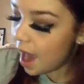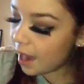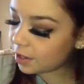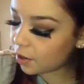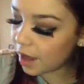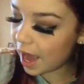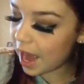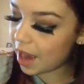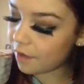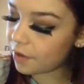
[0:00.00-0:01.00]
I don't
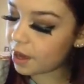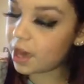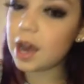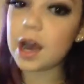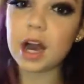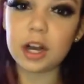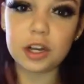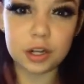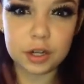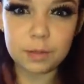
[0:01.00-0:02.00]
have a
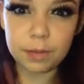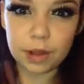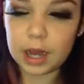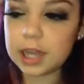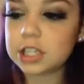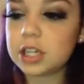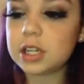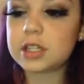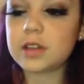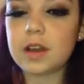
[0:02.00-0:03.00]
good blush,
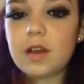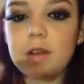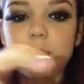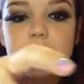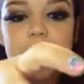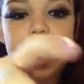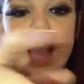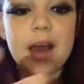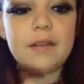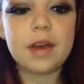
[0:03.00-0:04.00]
so the only one I
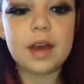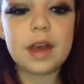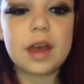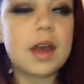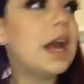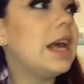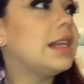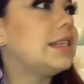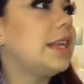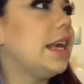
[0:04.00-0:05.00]
have
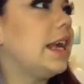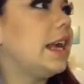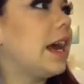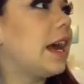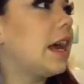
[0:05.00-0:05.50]
is the...